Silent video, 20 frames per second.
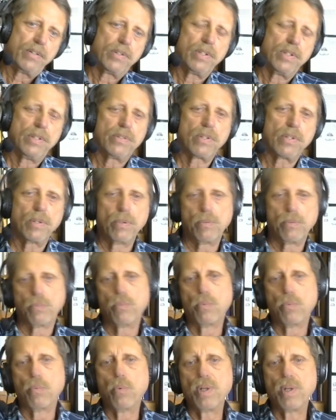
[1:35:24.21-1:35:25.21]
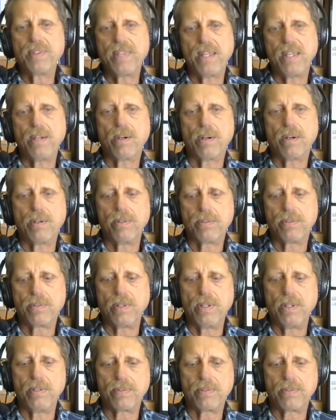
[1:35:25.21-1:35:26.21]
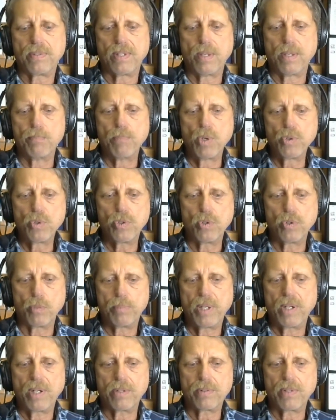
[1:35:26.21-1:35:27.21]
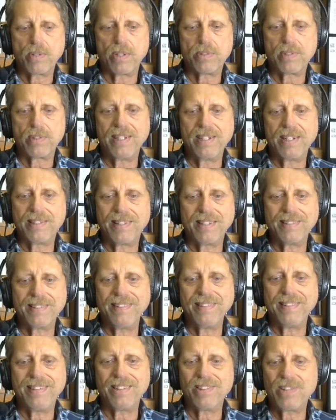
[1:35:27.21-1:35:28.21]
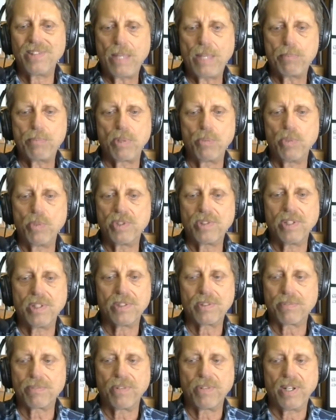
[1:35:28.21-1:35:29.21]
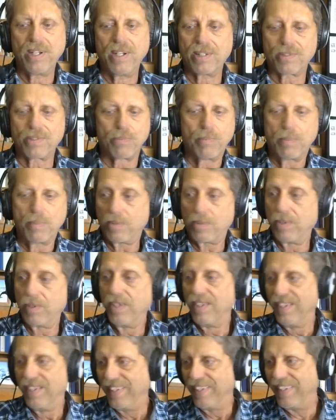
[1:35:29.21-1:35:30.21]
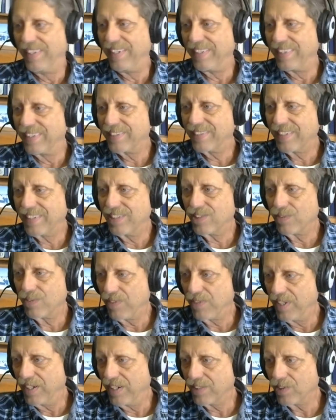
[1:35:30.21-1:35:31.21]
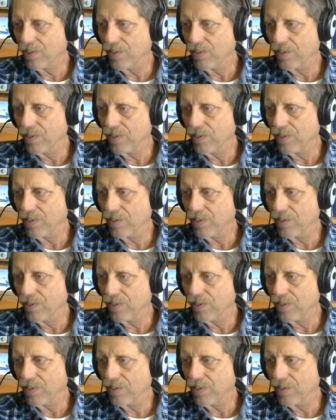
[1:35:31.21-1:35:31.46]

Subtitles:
So what they are is emotional parasites. And it doesn't just happen with schizophrenics. Remember, the schizophrenics are the